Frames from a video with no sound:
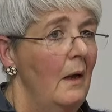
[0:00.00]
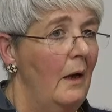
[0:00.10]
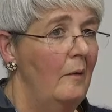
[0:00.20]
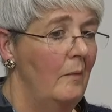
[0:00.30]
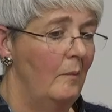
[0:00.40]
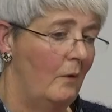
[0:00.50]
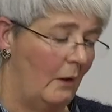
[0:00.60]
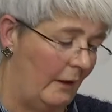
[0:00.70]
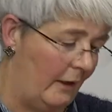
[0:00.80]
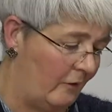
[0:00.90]
And Mum got
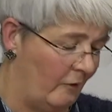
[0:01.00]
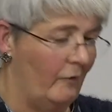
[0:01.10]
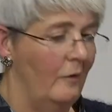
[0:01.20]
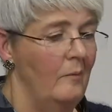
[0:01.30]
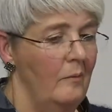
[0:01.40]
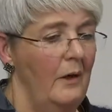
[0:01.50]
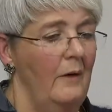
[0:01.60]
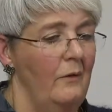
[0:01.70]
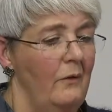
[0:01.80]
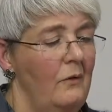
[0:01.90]
a letter from
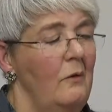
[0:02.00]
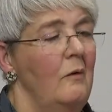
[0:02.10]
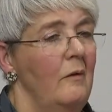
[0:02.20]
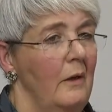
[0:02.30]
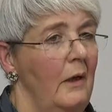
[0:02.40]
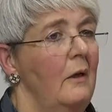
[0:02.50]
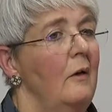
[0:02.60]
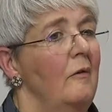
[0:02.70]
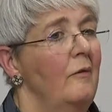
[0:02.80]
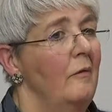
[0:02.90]
Kevin Stewart
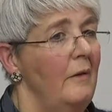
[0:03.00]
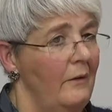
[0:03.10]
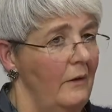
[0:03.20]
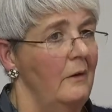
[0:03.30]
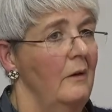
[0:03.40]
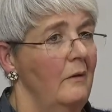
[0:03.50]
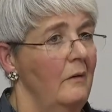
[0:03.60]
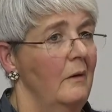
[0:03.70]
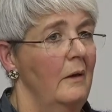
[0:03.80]
thanking her for raising this,